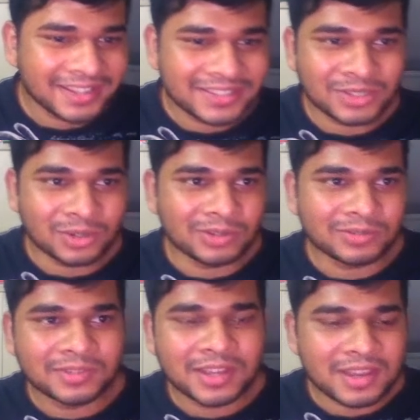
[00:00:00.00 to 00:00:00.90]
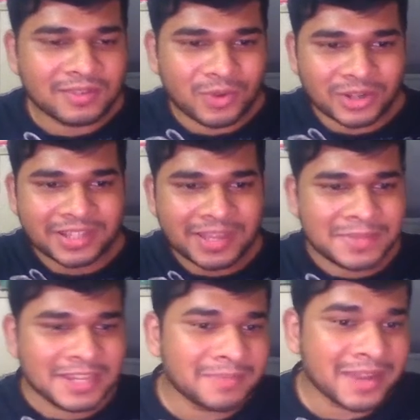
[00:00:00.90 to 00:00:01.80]
So what they
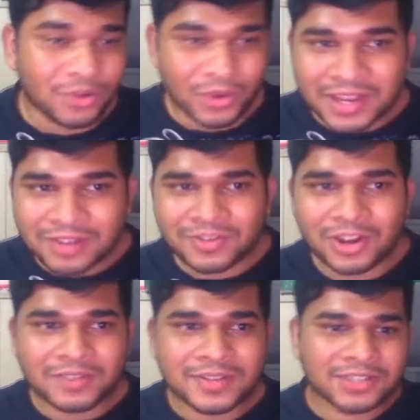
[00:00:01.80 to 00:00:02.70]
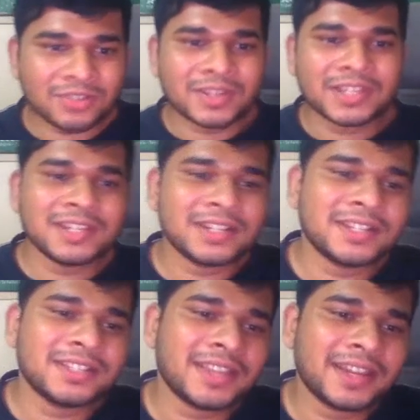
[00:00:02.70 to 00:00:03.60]
mean by real followers over here
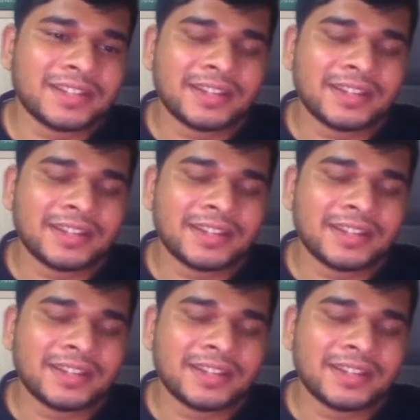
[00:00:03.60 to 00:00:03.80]
is that